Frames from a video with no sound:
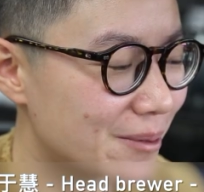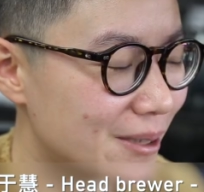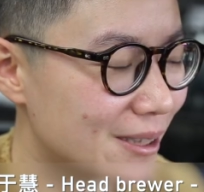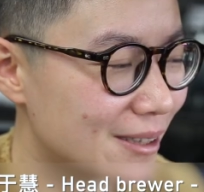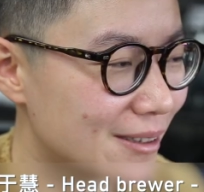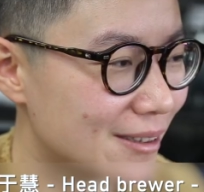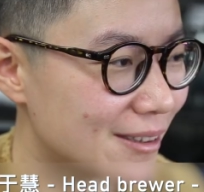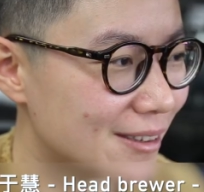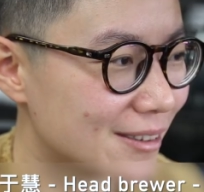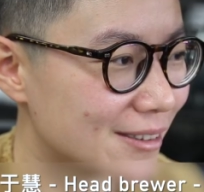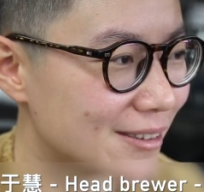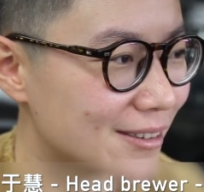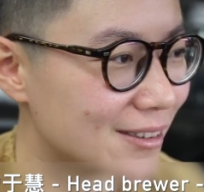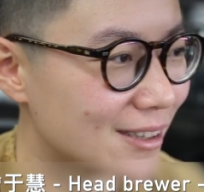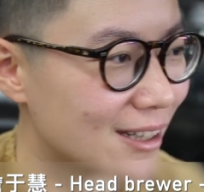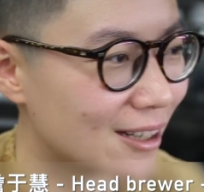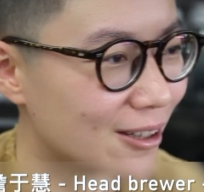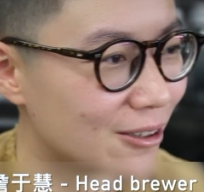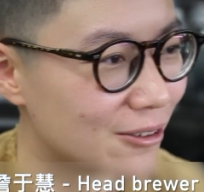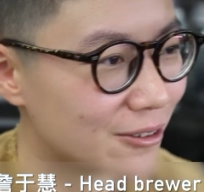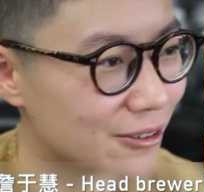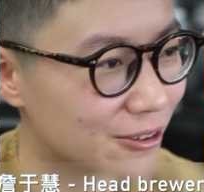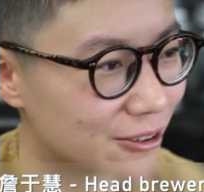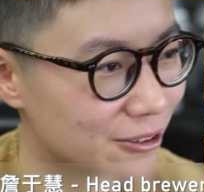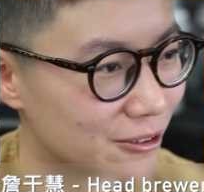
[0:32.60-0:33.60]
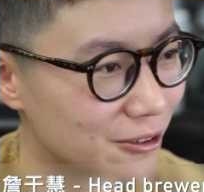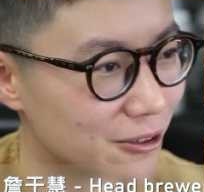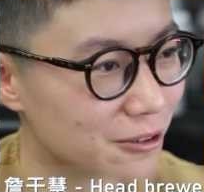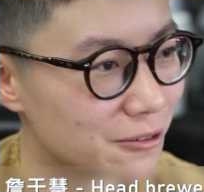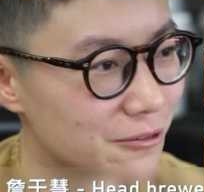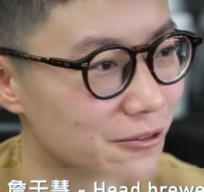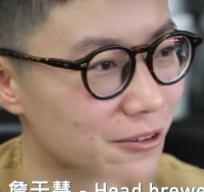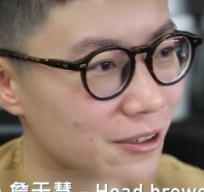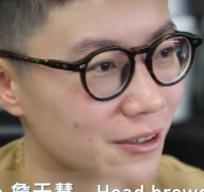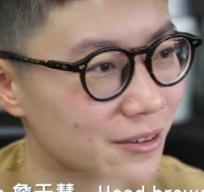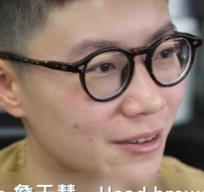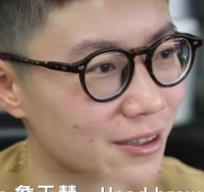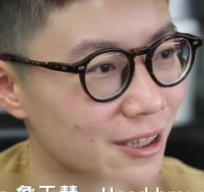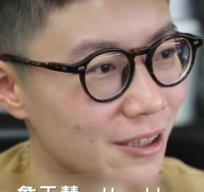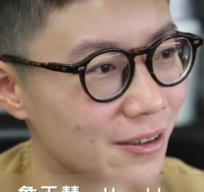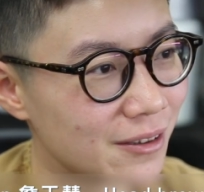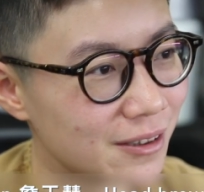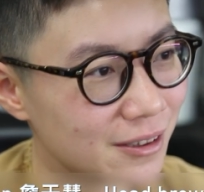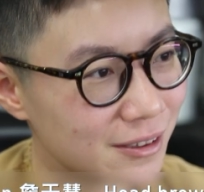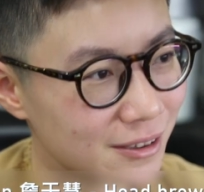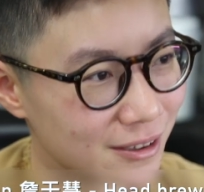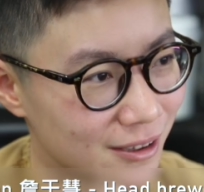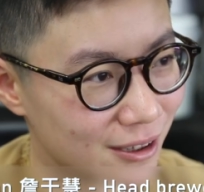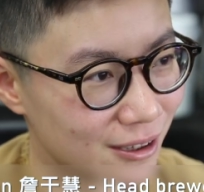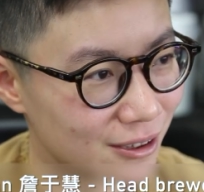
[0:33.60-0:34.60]
Beer is now original from
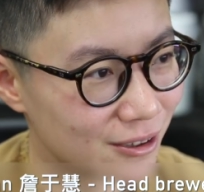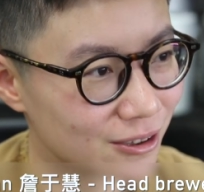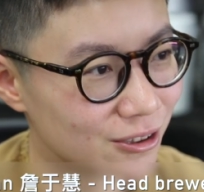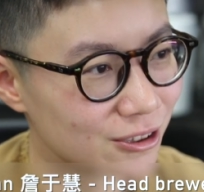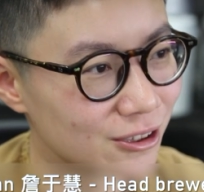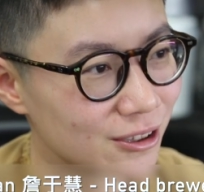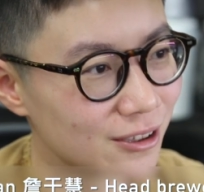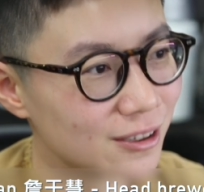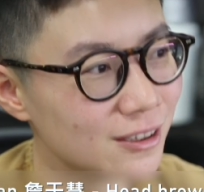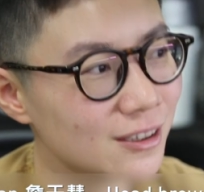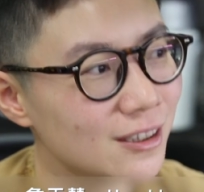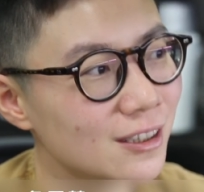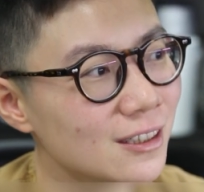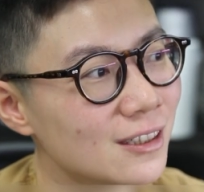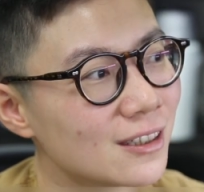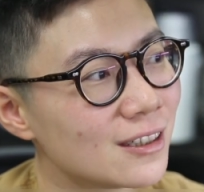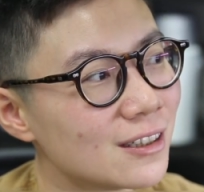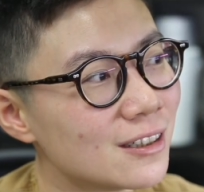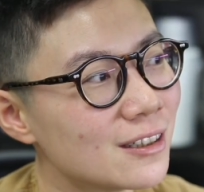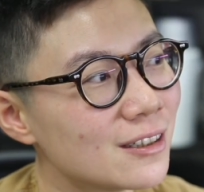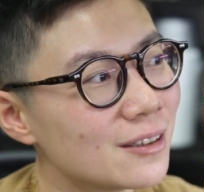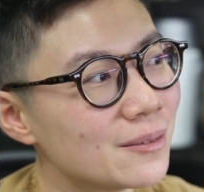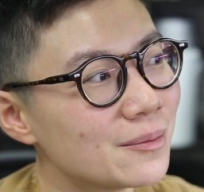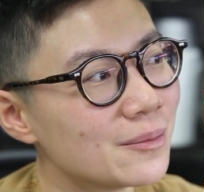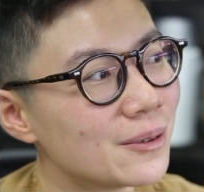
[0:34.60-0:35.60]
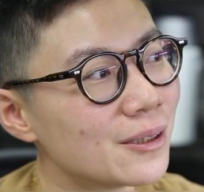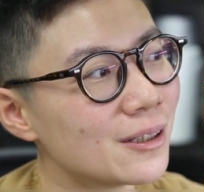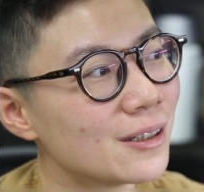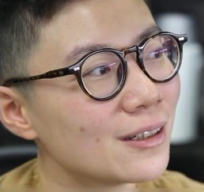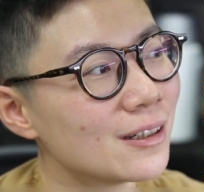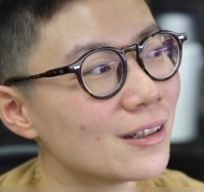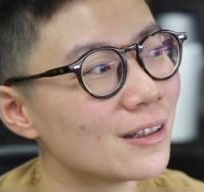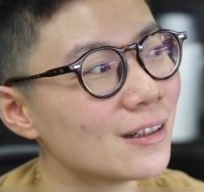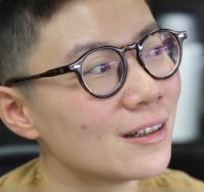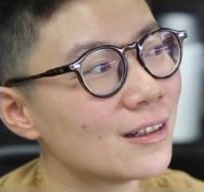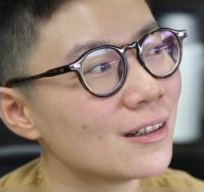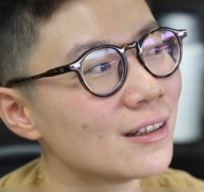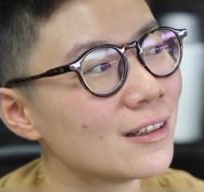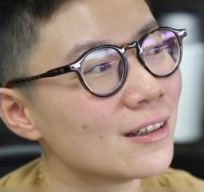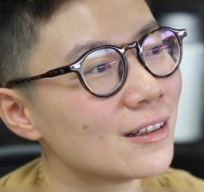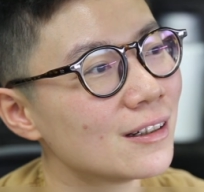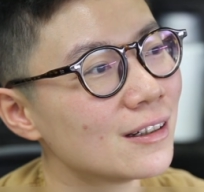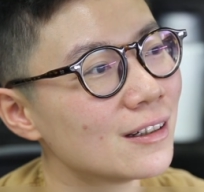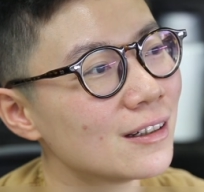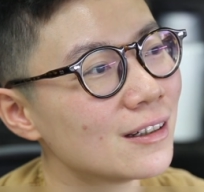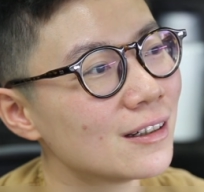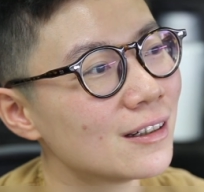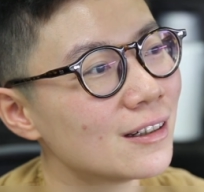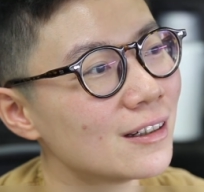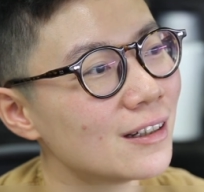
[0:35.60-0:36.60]
Taiwanese culture, but
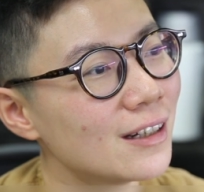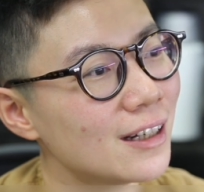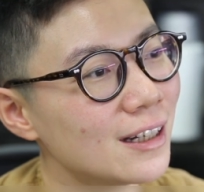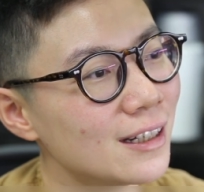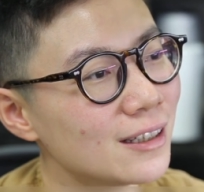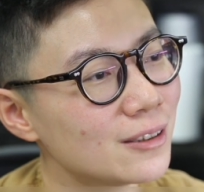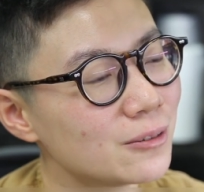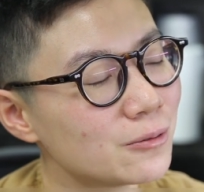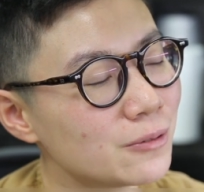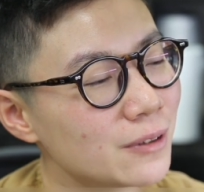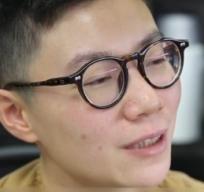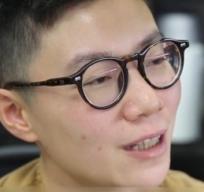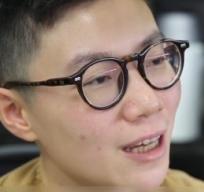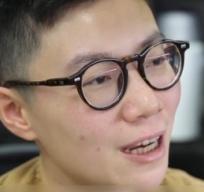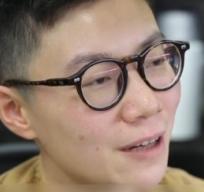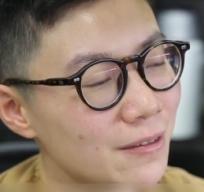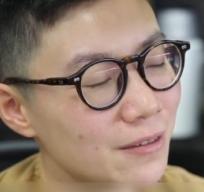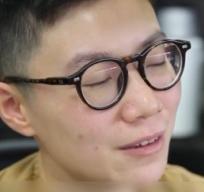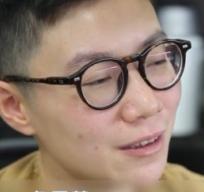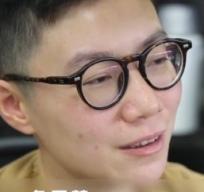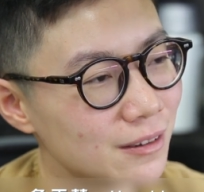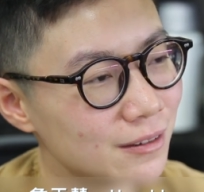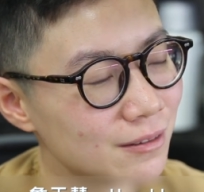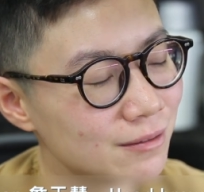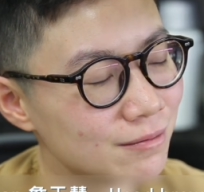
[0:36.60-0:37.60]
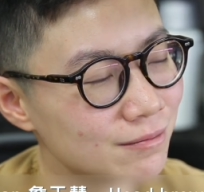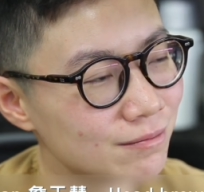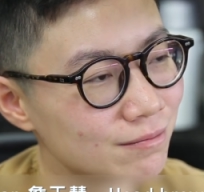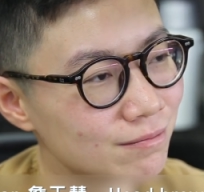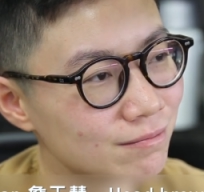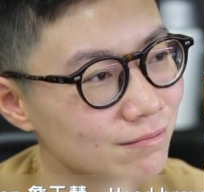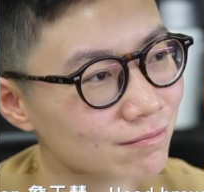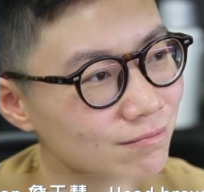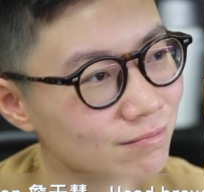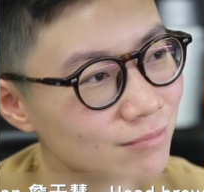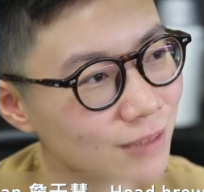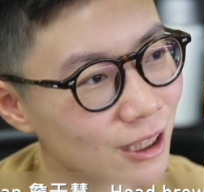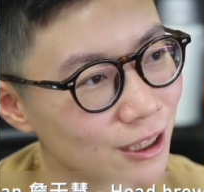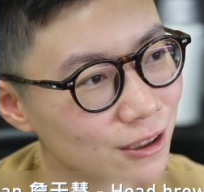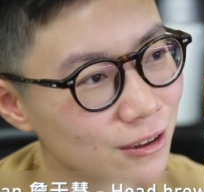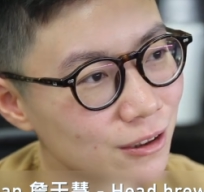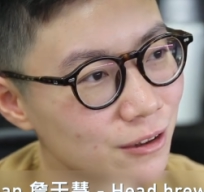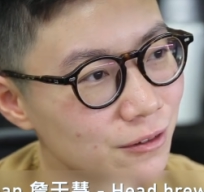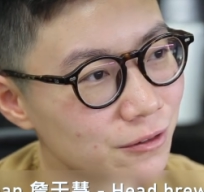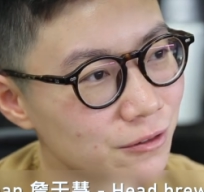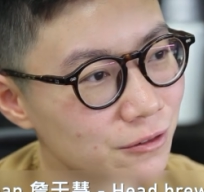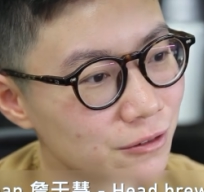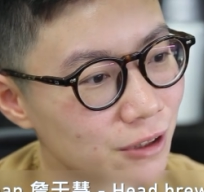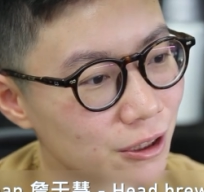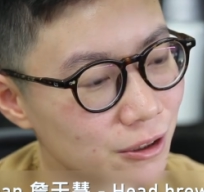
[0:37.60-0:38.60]
and we have a lot
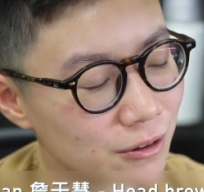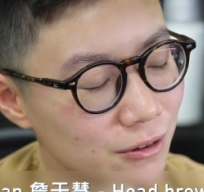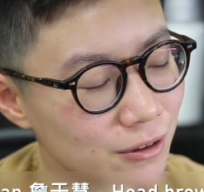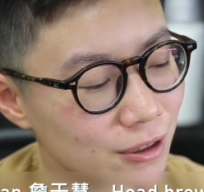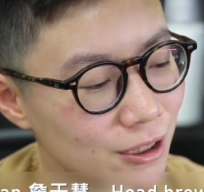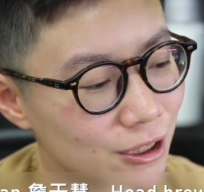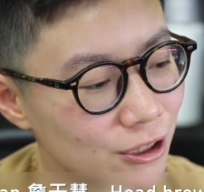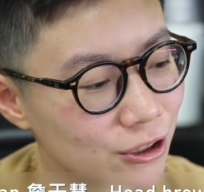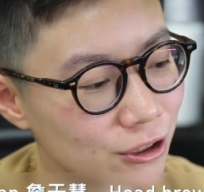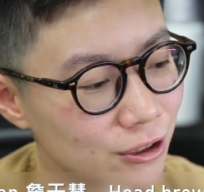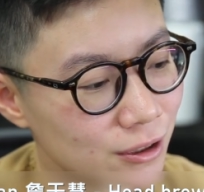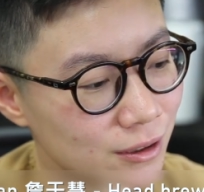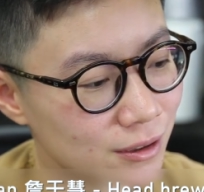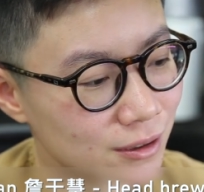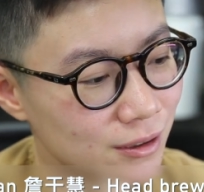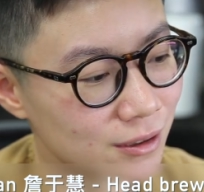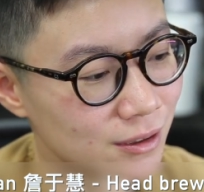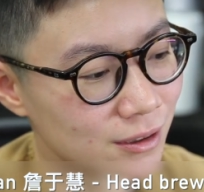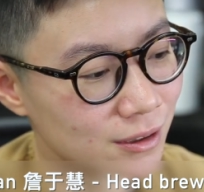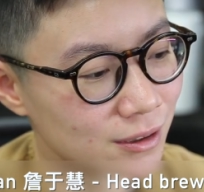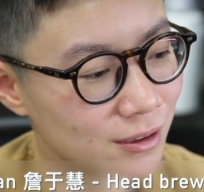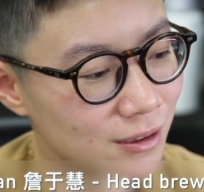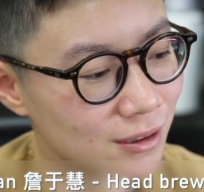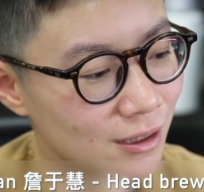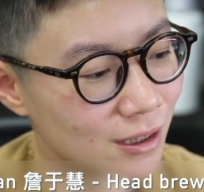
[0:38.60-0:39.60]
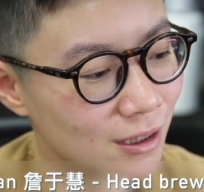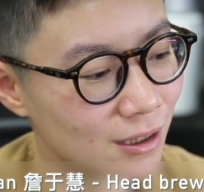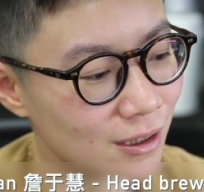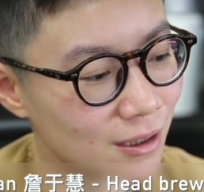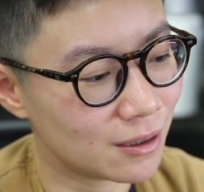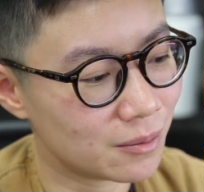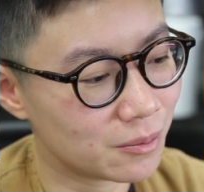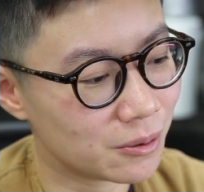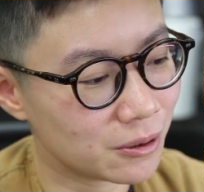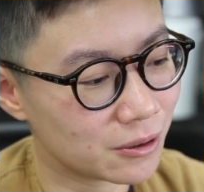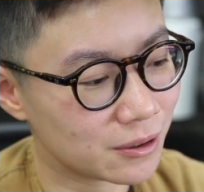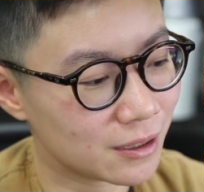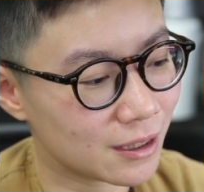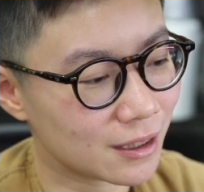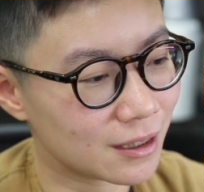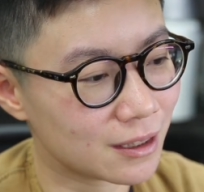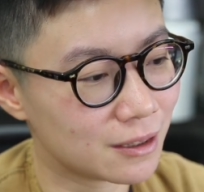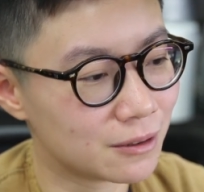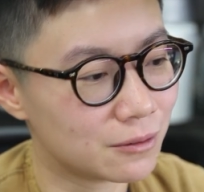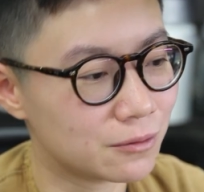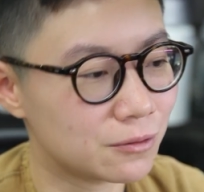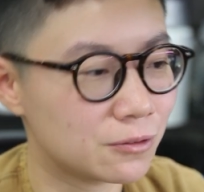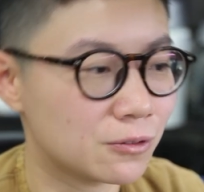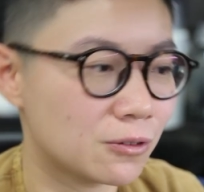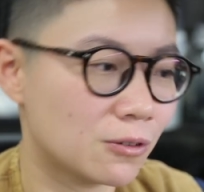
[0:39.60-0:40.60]
of regulations uh,
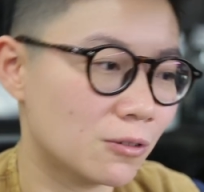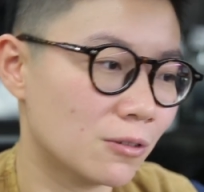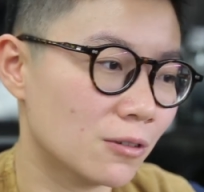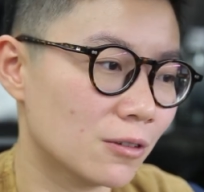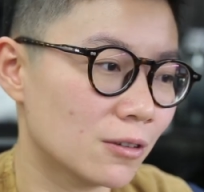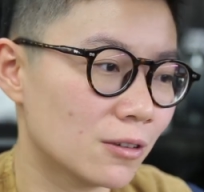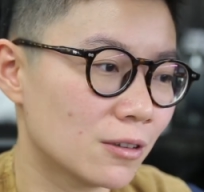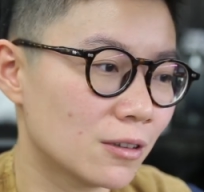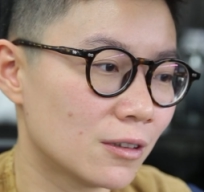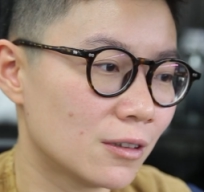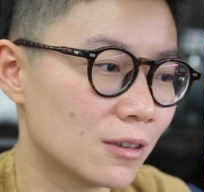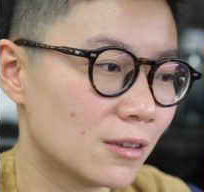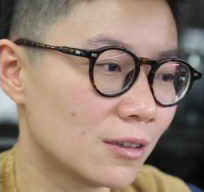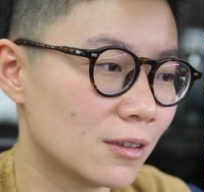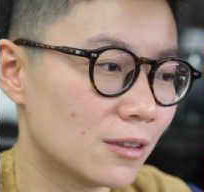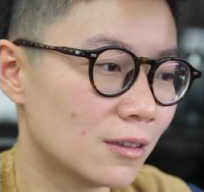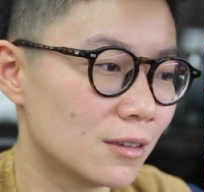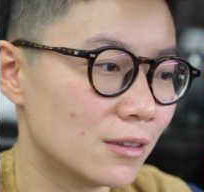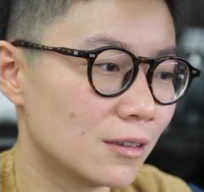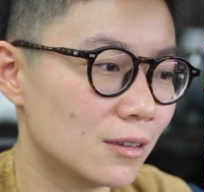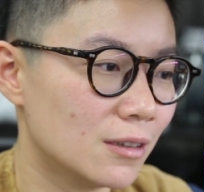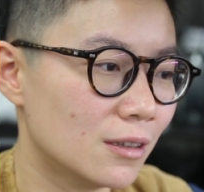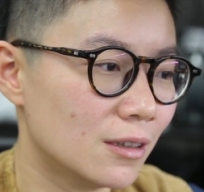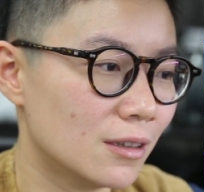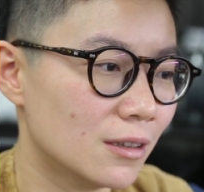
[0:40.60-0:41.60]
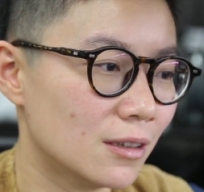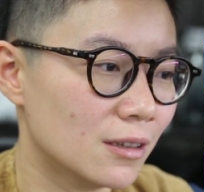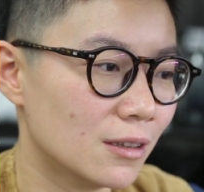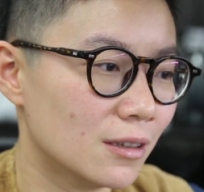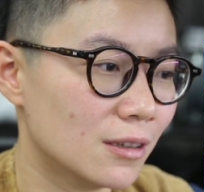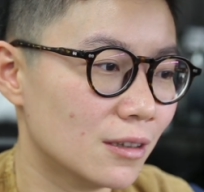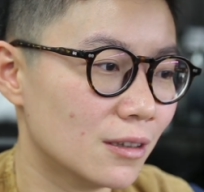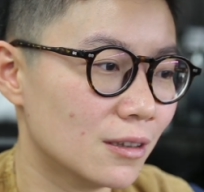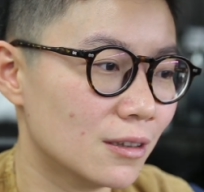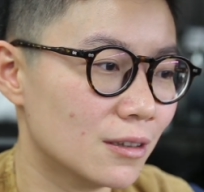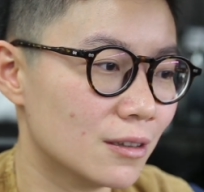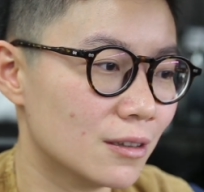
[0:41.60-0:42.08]
protecting for the